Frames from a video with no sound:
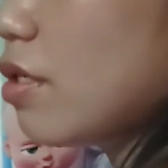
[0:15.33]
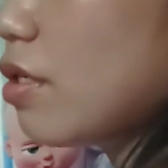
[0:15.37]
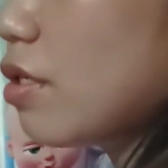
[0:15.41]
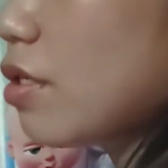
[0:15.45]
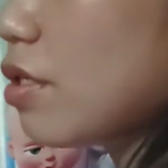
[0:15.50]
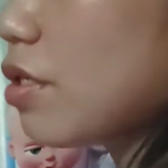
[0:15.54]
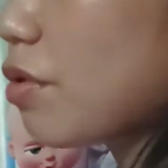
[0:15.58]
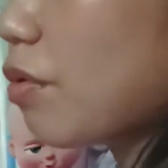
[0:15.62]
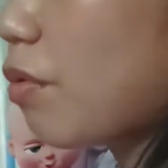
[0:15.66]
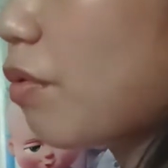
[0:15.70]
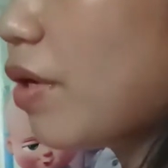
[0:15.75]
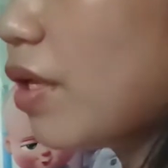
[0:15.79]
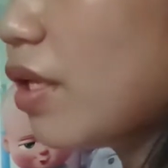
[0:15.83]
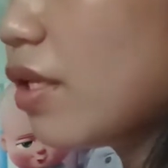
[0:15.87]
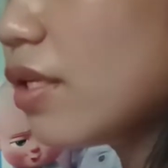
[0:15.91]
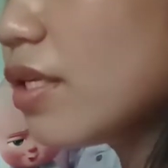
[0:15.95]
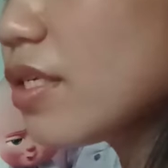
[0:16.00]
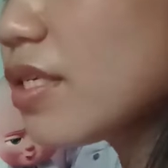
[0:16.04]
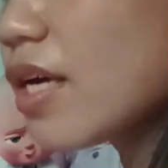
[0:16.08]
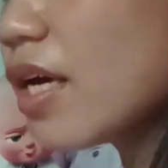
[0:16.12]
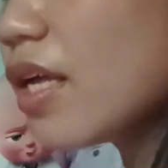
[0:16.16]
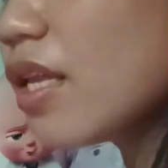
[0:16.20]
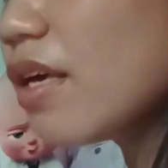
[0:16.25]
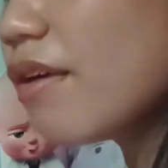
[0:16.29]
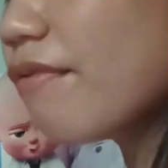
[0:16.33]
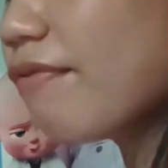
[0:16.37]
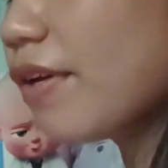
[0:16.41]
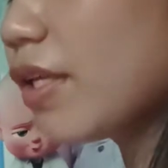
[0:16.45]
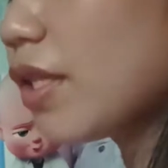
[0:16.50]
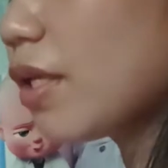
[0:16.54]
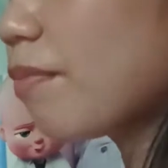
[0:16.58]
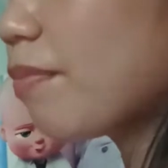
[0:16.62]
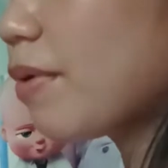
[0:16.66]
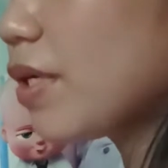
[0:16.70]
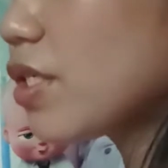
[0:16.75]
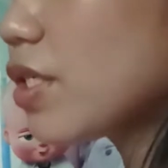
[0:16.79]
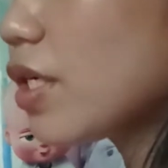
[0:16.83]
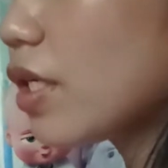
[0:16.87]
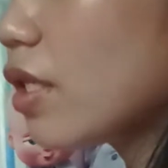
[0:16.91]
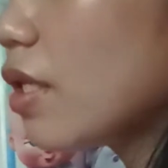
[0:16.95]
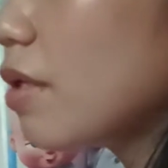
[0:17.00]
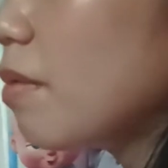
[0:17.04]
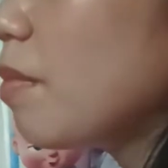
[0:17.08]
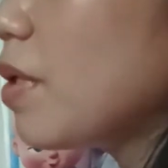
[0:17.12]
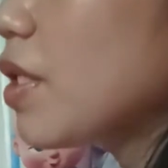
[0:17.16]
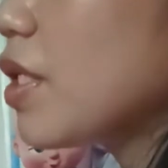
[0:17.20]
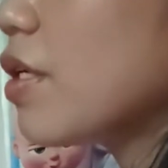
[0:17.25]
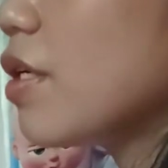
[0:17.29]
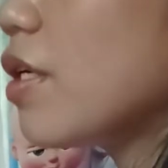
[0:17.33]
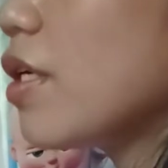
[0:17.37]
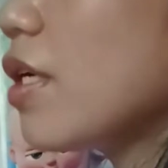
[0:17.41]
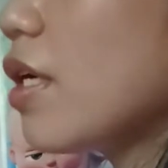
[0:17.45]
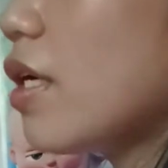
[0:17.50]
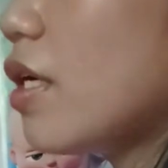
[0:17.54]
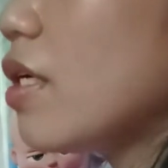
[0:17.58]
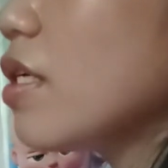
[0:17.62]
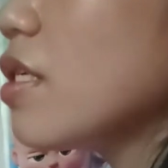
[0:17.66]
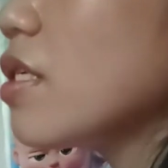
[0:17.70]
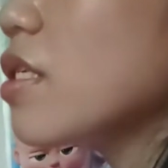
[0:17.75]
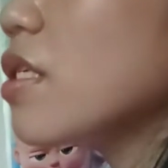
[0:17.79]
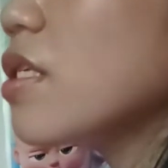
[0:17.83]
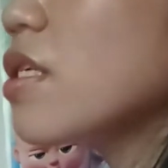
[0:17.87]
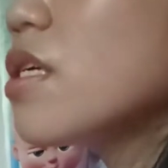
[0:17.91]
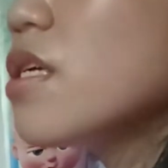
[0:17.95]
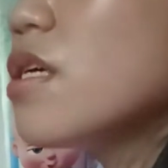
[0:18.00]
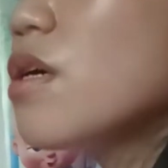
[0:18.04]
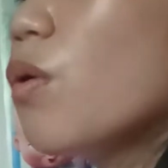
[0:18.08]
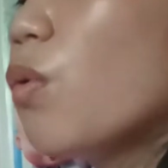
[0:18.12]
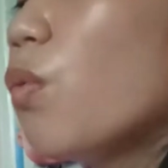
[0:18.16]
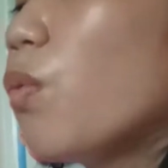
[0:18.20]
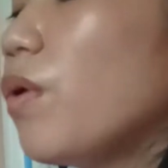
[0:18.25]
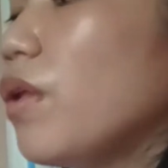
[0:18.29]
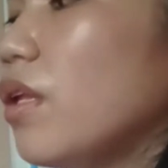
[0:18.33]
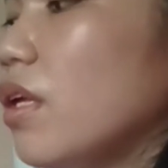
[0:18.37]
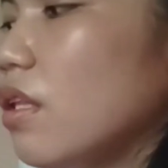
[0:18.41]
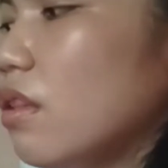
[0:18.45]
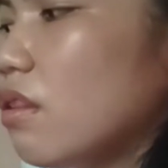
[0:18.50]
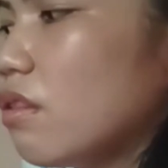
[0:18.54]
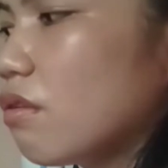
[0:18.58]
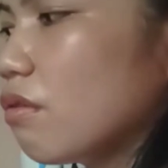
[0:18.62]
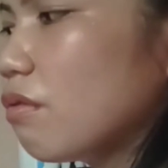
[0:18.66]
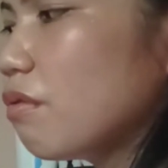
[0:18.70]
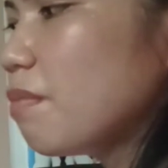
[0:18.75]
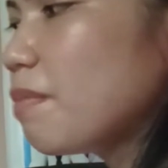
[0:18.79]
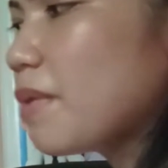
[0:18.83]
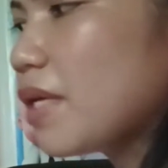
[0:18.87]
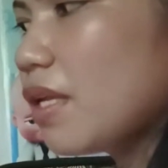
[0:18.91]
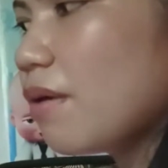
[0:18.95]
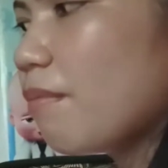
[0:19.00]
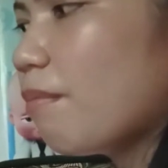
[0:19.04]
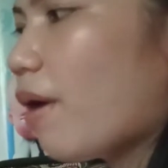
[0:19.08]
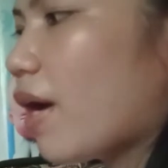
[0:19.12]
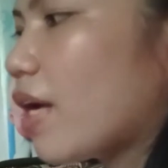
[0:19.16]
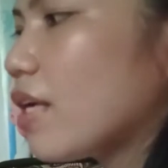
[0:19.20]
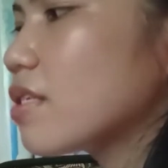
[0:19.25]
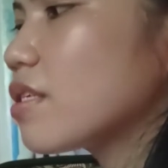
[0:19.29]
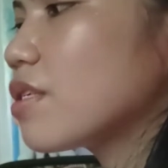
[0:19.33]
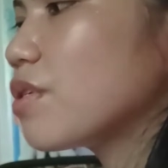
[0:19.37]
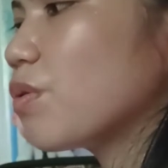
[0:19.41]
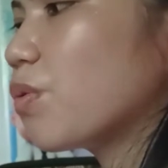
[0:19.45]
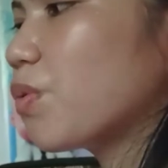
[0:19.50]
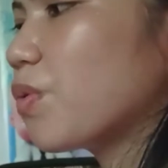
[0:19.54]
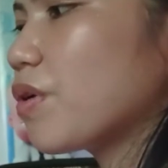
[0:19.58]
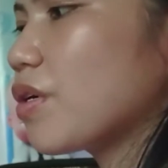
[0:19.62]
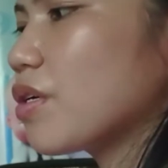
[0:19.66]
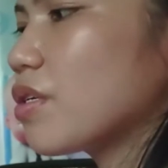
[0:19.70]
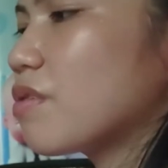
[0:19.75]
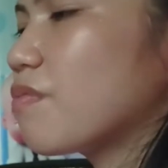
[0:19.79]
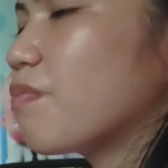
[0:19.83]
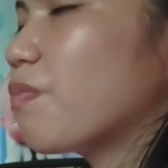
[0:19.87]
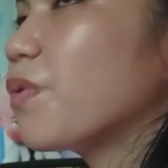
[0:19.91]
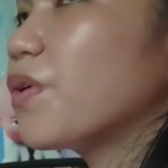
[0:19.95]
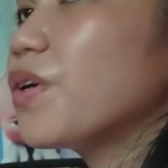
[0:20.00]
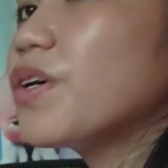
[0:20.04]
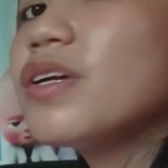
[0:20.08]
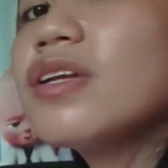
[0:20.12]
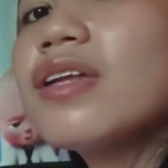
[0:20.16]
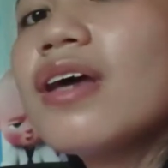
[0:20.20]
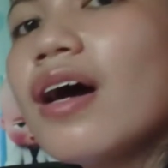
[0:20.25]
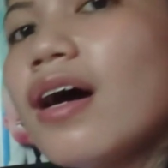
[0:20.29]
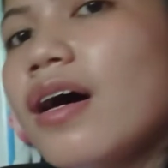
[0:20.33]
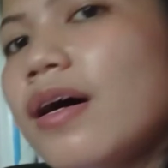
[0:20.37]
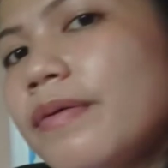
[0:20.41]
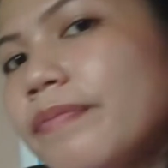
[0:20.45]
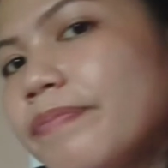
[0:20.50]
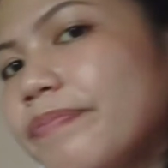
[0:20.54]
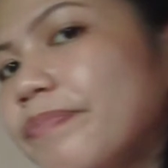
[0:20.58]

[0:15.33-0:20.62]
So, in designing effective projected materials, we need to minimize the words for the